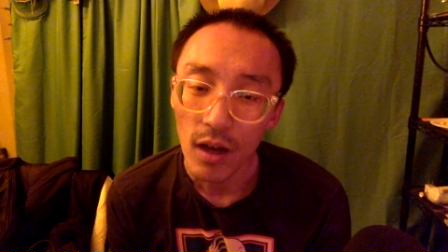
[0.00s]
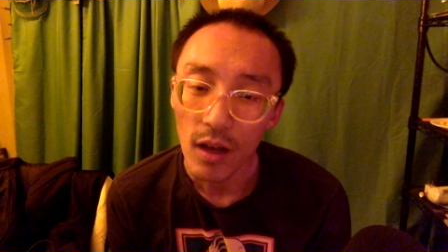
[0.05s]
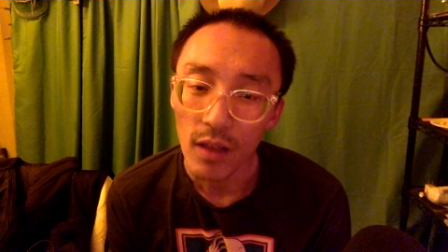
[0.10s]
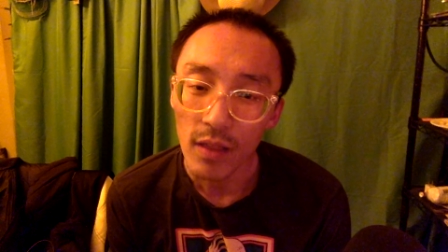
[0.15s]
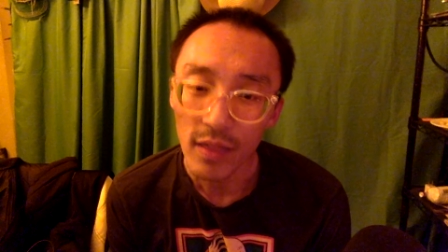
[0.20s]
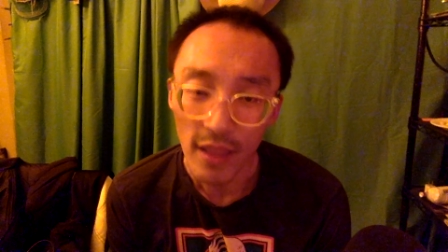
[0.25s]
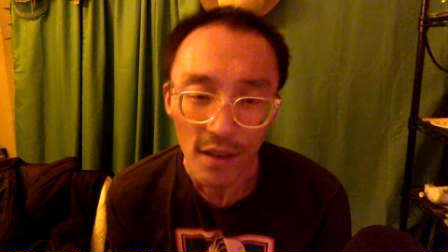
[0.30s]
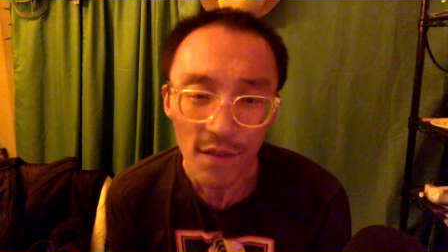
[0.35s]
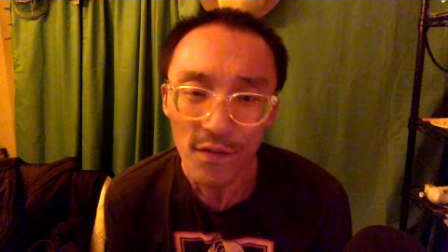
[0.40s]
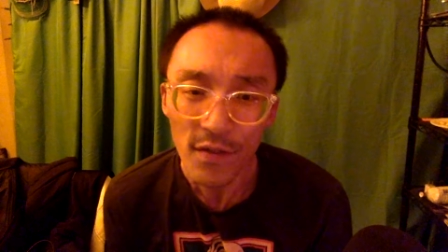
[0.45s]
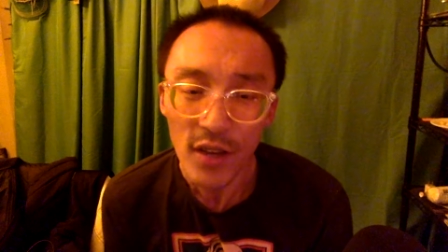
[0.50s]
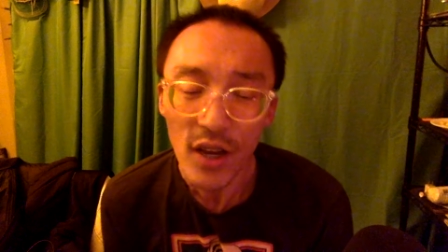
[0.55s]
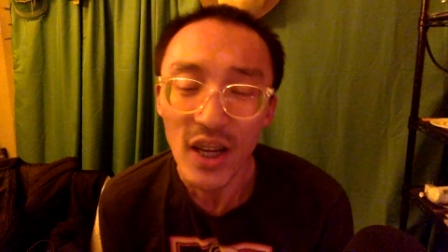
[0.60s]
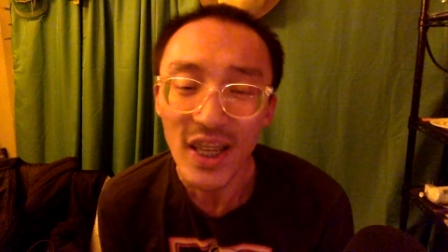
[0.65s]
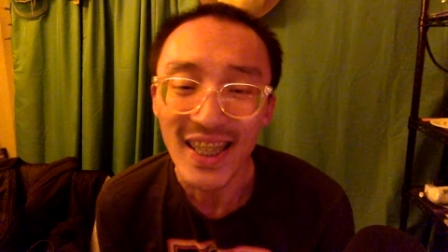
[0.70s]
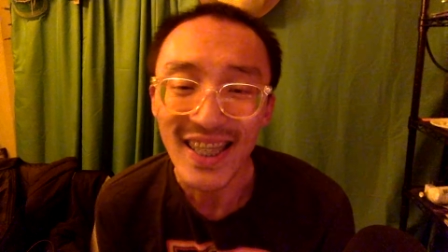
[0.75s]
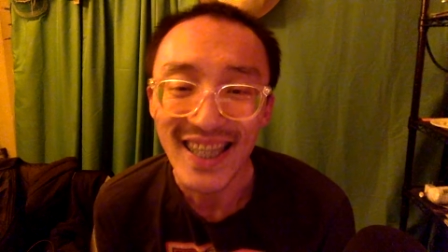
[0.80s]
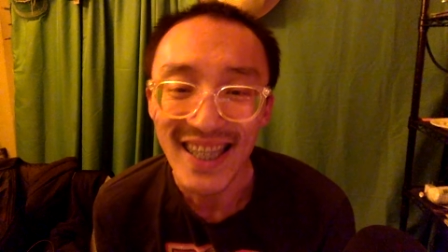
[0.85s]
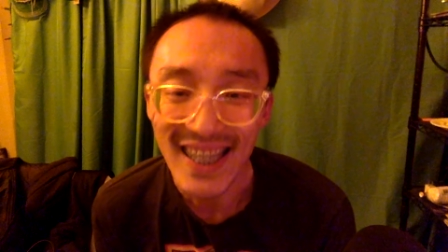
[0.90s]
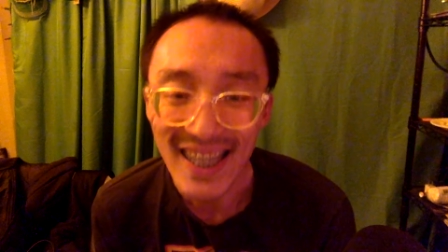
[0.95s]
left
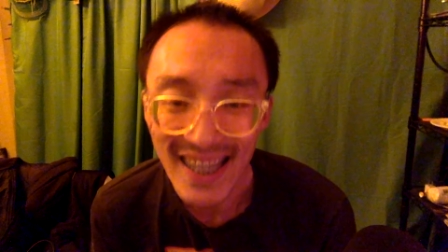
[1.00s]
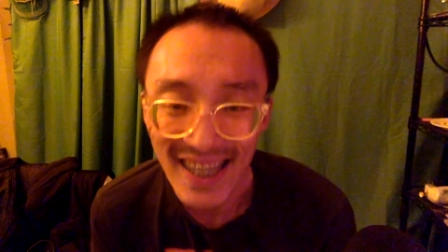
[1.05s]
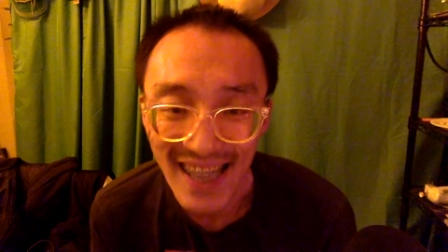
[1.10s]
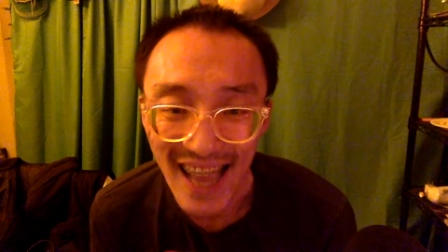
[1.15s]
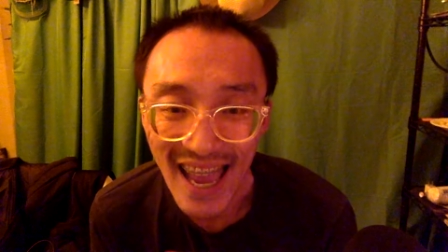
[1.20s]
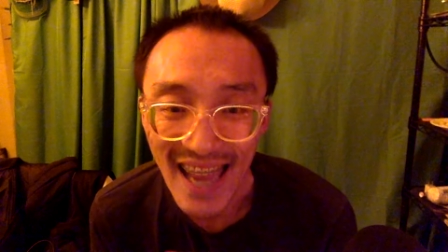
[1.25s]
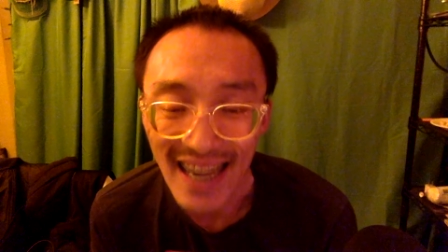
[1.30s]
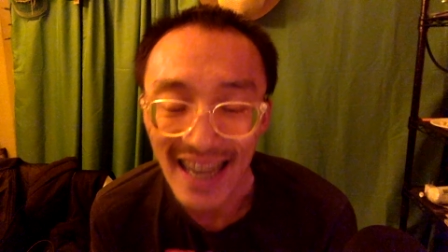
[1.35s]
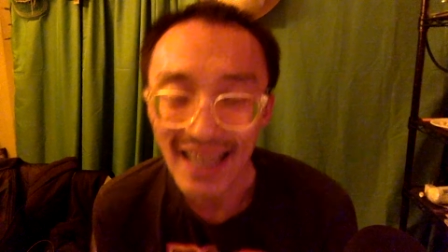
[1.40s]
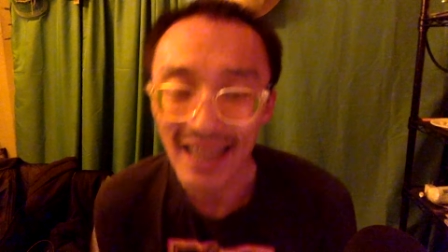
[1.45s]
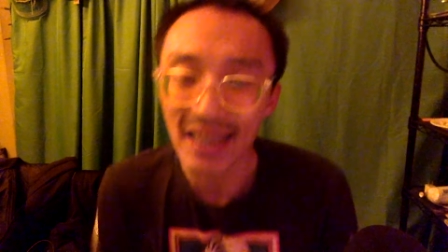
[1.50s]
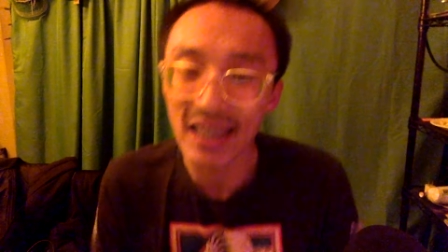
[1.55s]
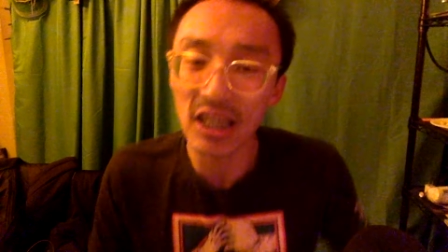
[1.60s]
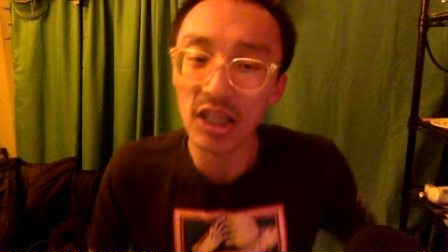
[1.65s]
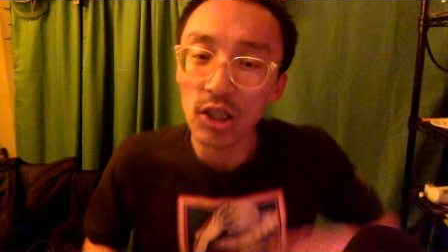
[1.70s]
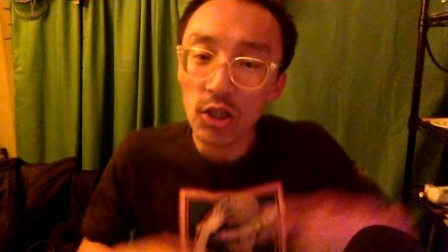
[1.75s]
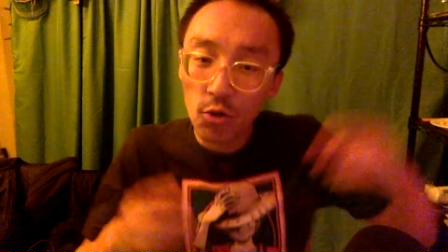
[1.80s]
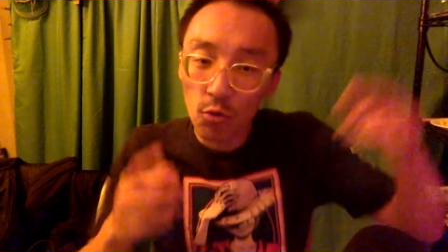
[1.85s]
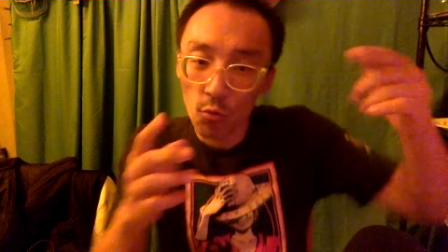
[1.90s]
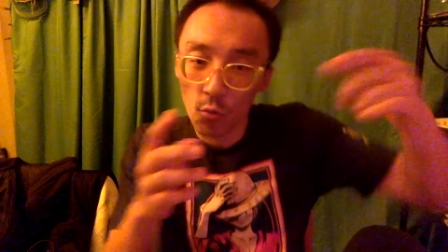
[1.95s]
unsaid. And this
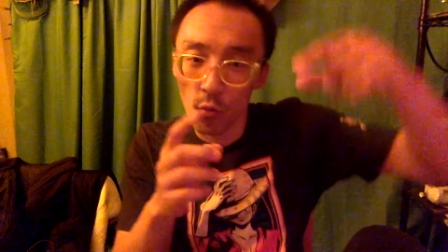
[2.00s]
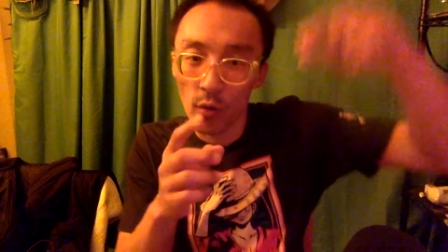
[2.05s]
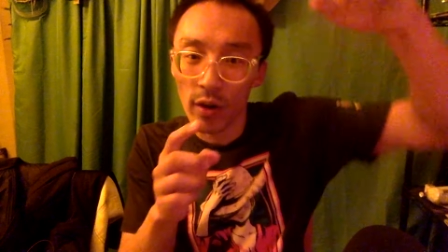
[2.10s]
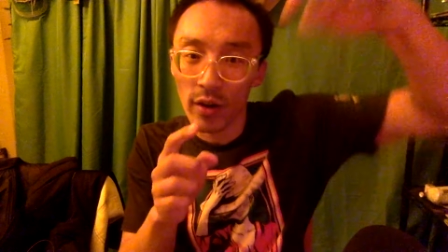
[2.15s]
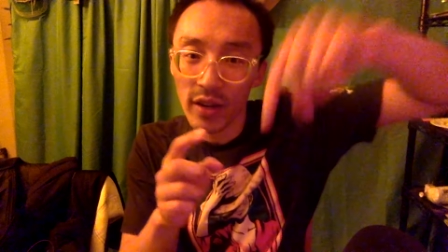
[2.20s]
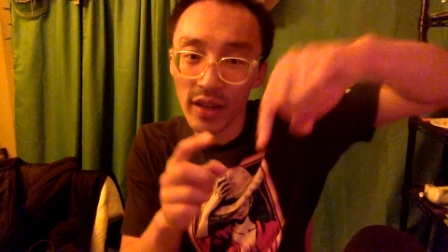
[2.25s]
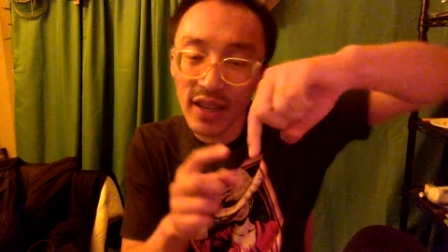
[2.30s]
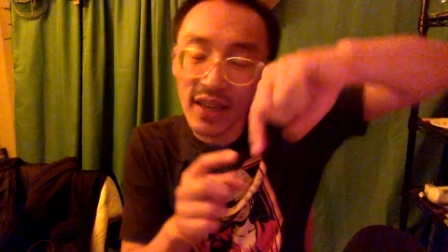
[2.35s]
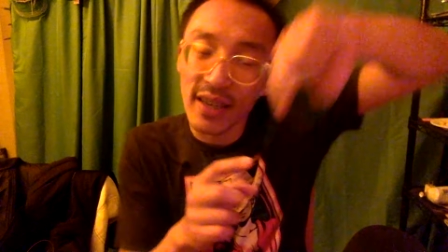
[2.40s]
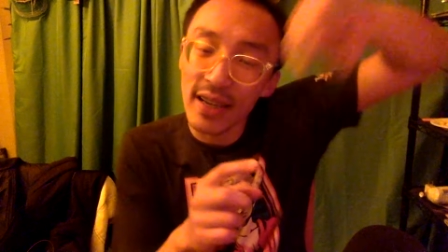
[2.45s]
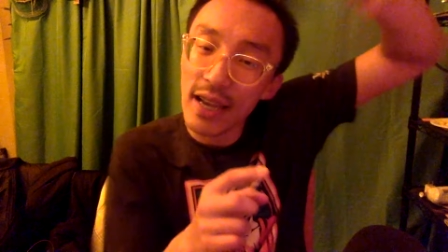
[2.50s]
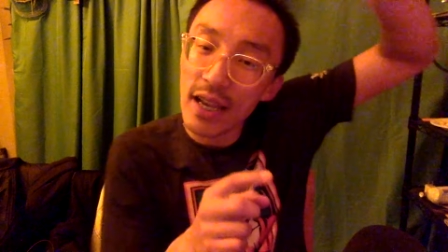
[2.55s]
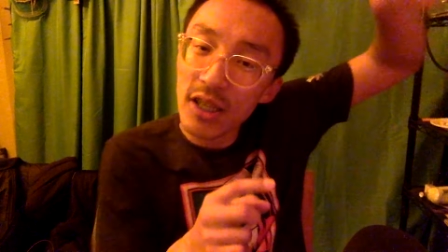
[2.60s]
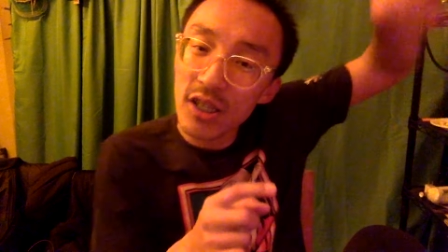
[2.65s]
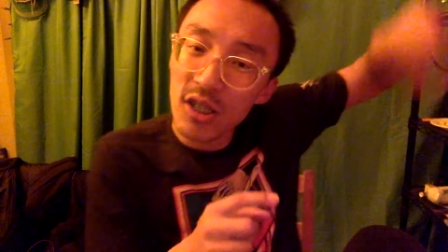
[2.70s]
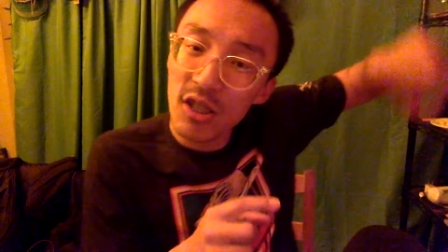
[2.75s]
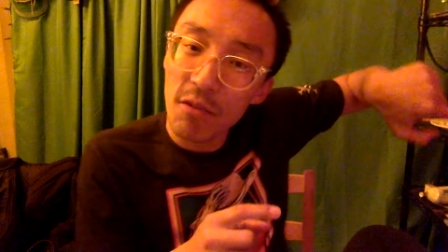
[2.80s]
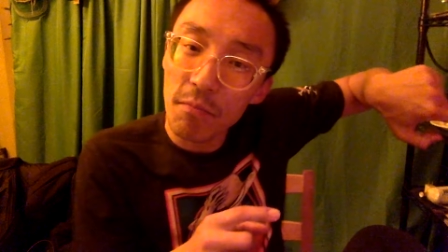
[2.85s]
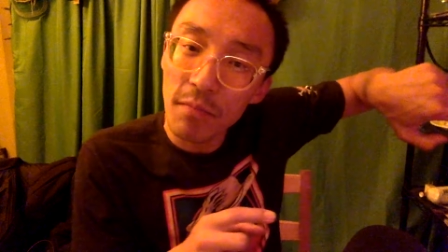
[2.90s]
is where it connects to the